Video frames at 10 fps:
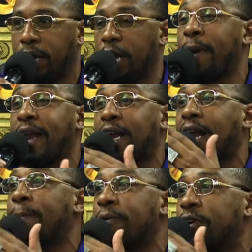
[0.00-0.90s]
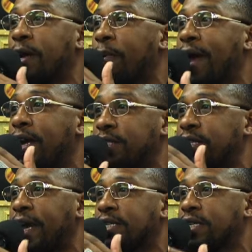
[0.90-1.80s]
Everybody clapping for the bread. It
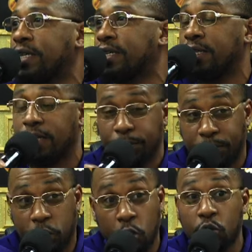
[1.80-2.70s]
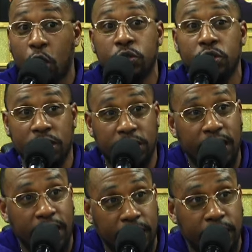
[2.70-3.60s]
tastes good. But you don't know what you just
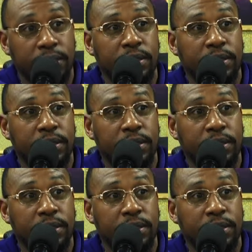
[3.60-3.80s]
did.